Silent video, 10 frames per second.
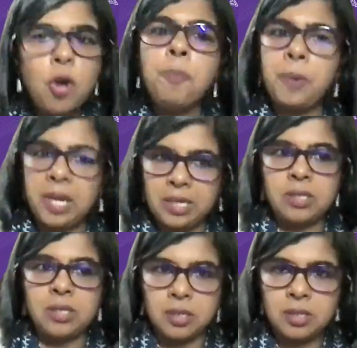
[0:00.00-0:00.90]
4
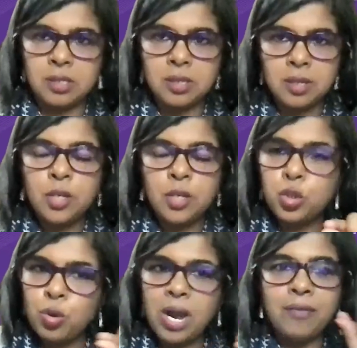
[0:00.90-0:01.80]
places
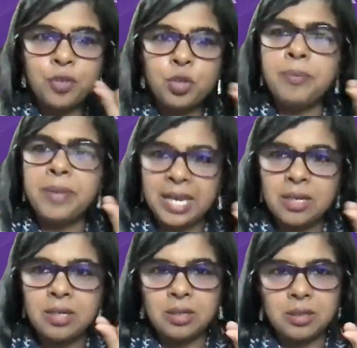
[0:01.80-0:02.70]
you have to
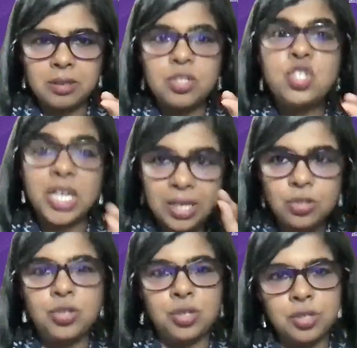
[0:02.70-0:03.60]
make
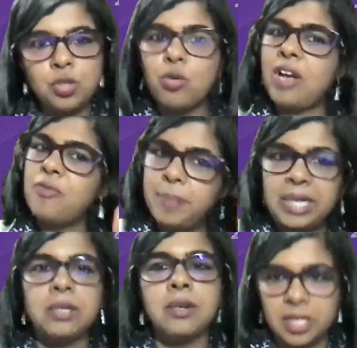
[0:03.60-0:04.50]
changes to have better